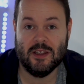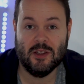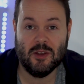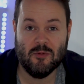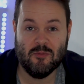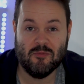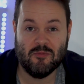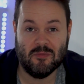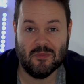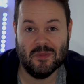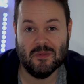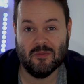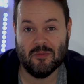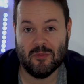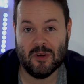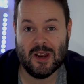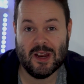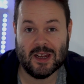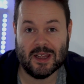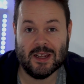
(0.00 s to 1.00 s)
you
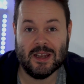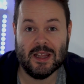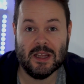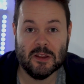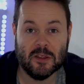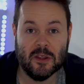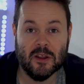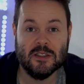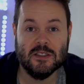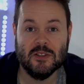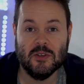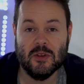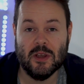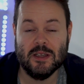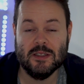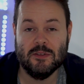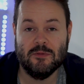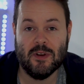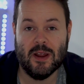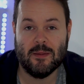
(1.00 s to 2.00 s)
really need 32
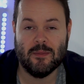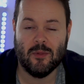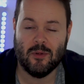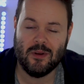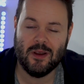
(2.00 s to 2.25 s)
gigs of RAM.